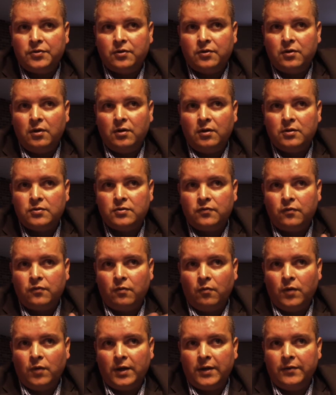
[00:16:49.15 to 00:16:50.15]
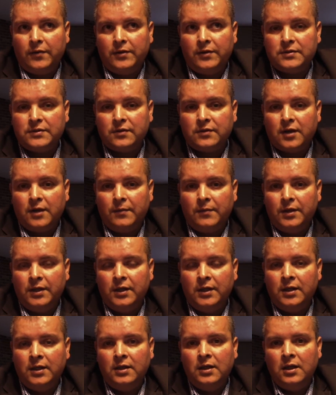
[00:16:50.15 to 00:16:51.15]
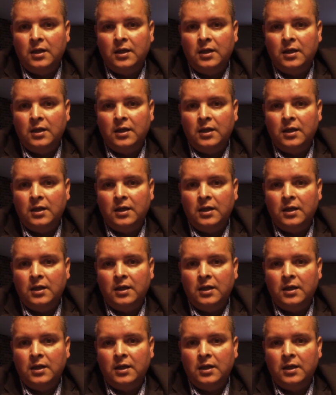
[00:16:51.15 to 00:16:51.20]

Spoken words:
calls from what areas they're coming in,